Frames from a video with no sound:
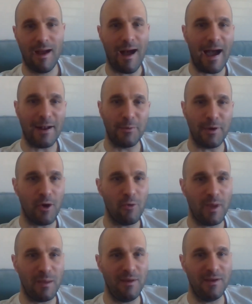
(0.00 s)
I don't know,
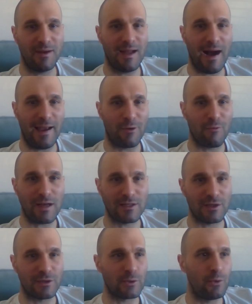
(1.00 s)
maybe a guy at a
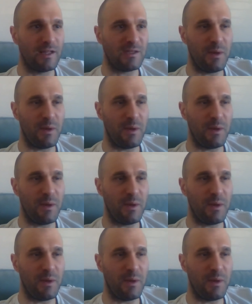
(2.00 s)
wrestling school gets